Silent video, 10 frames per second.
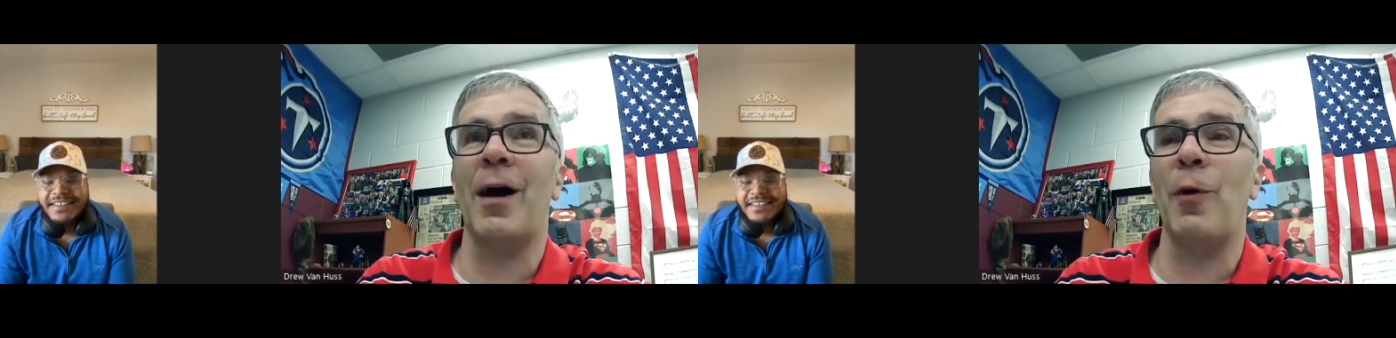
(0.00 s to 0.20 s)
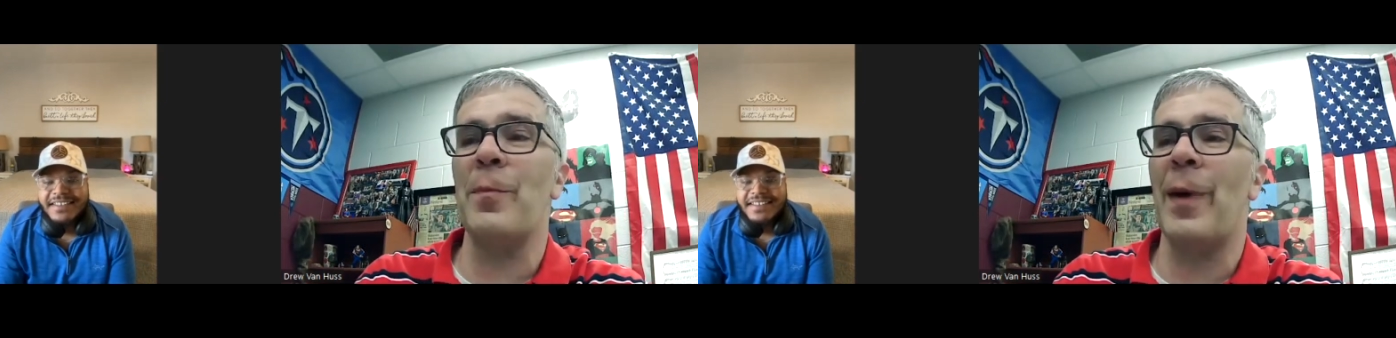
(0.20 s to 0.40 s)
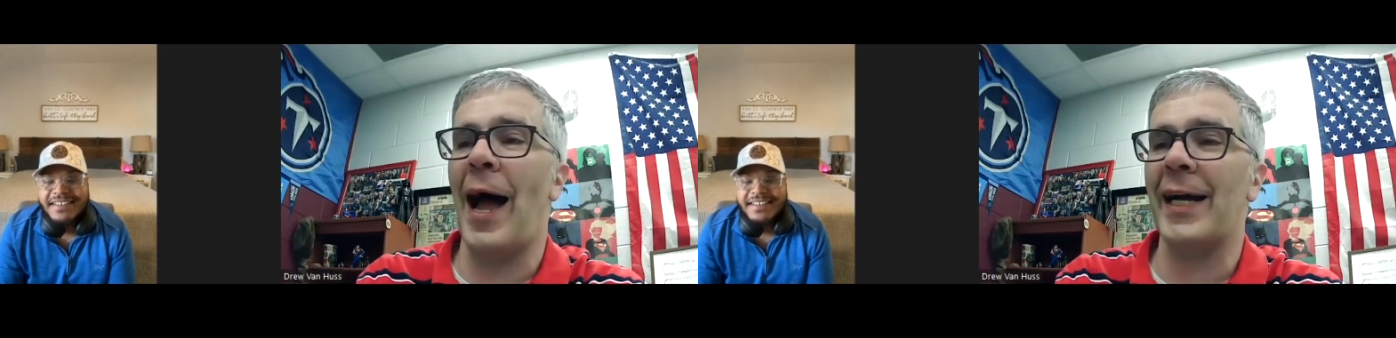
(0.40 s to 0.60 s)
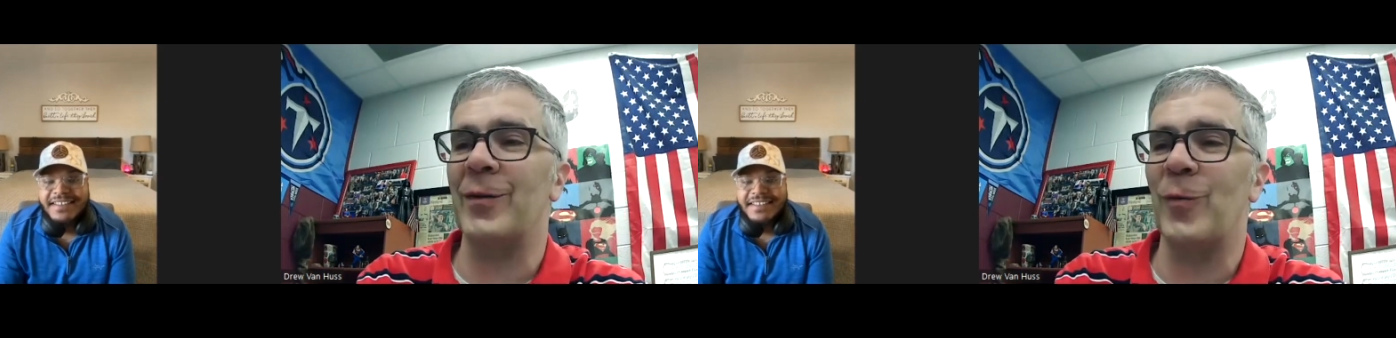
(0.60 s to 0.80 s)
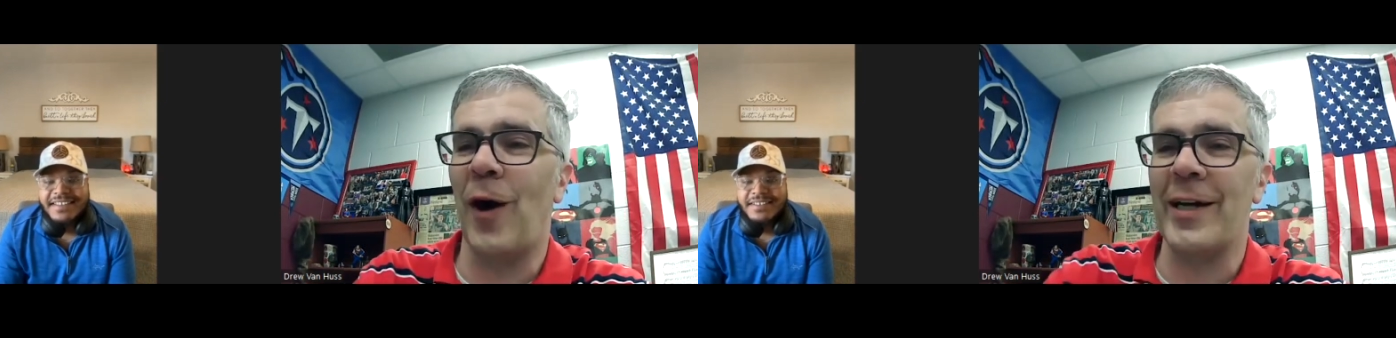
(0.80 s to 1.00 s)
Speaker 1: I went back
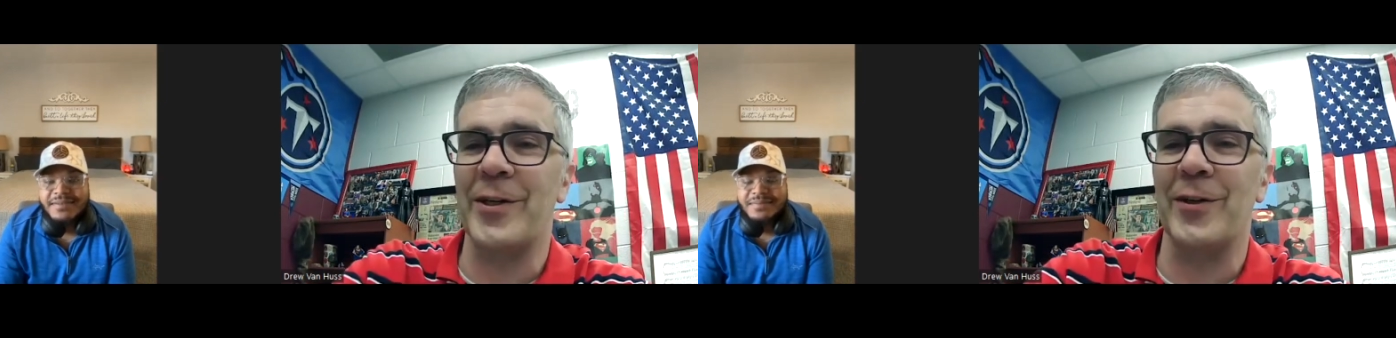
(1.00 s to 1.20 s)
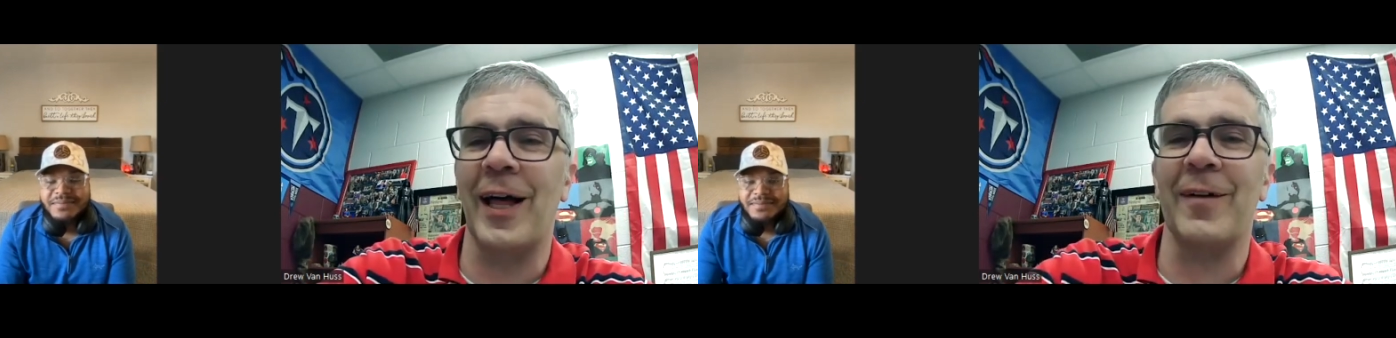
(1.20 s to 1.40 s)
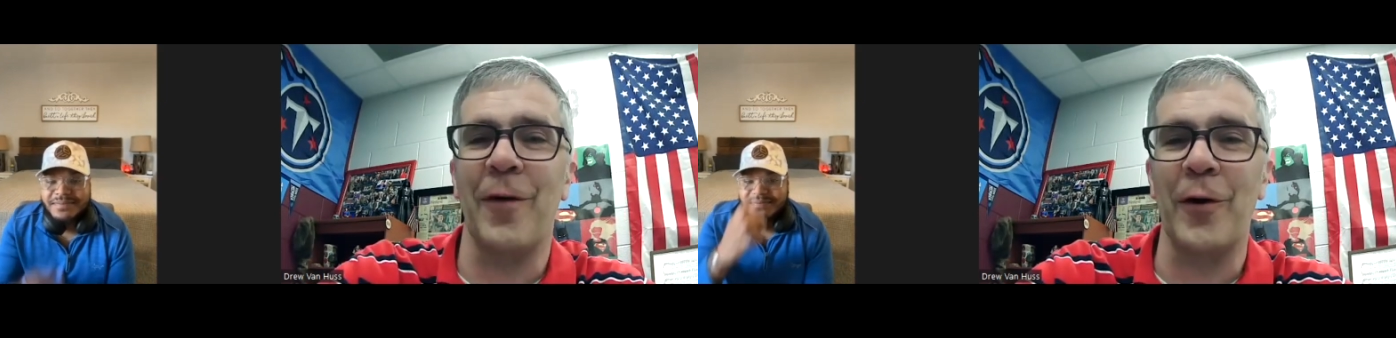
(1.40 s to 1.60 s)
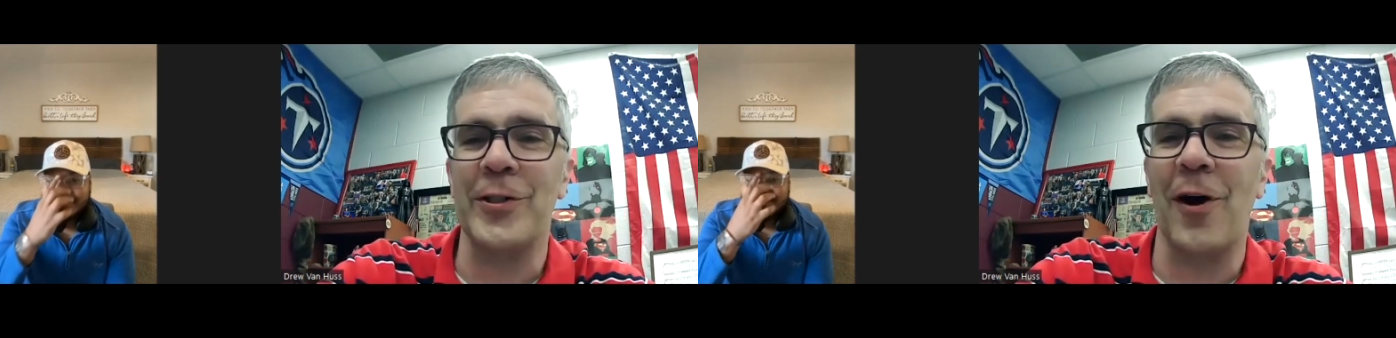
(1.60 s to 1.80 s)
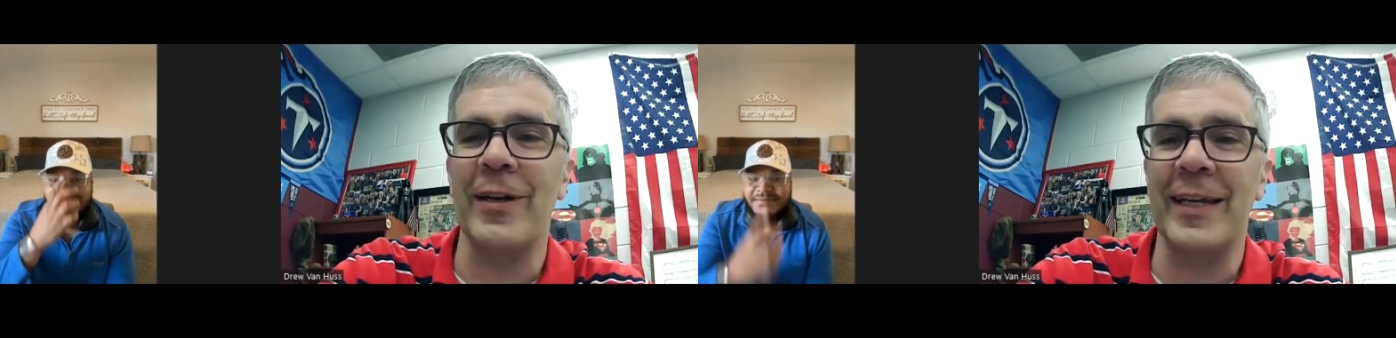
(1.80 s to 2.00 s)
and watched your like
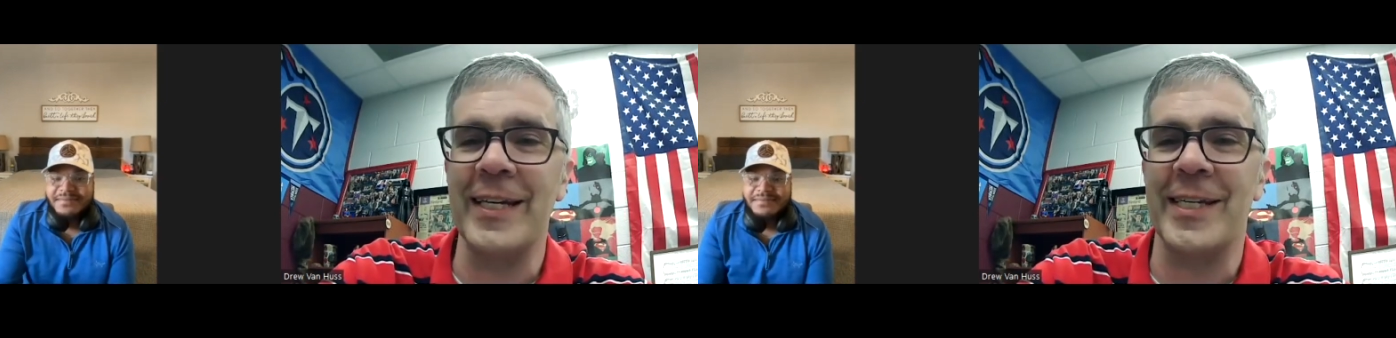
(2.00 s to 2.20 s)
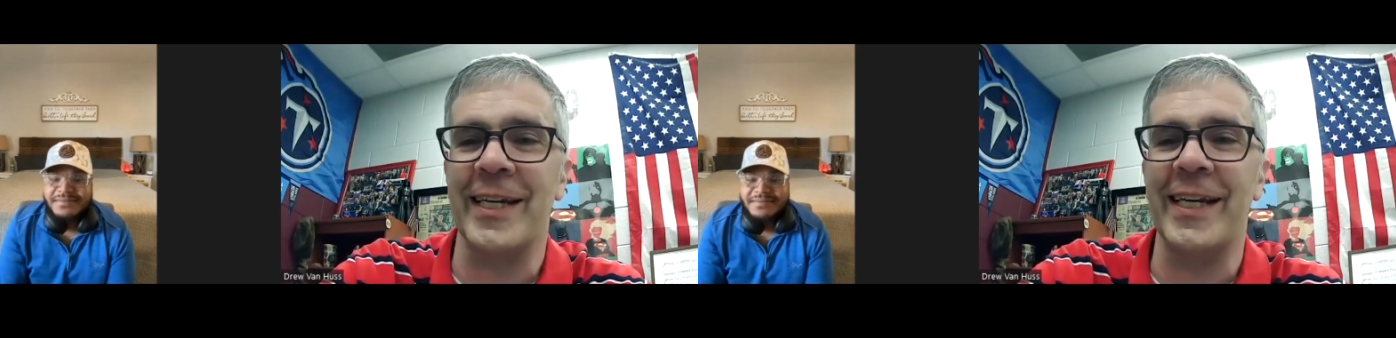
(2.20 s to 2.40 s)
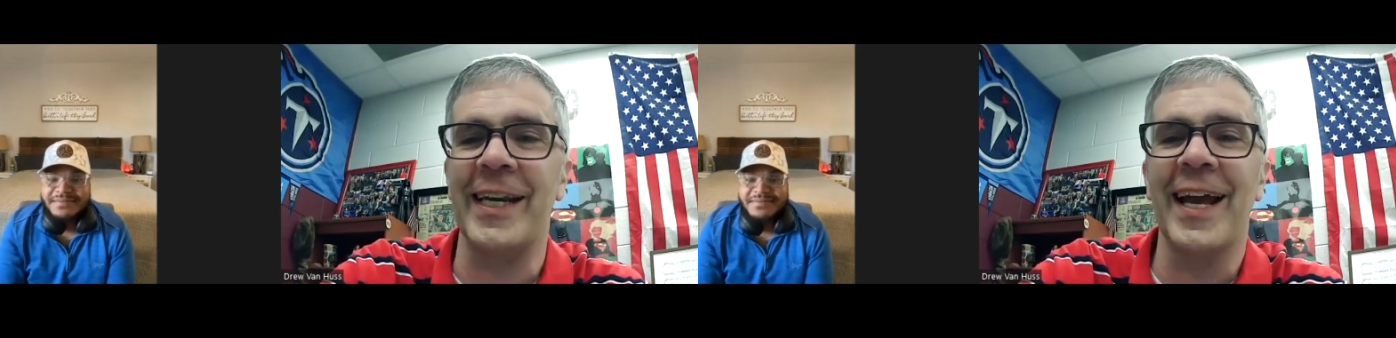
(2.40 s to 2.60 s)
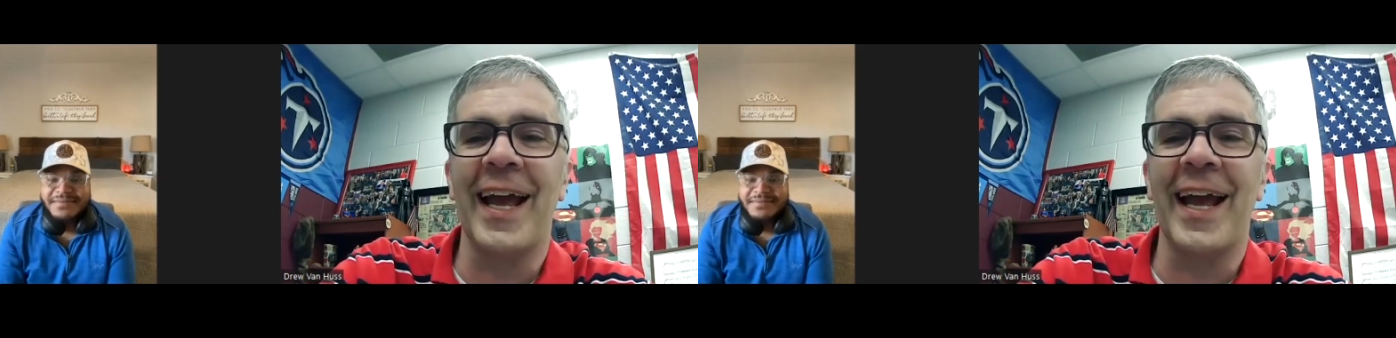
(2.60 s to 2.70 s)
first audition.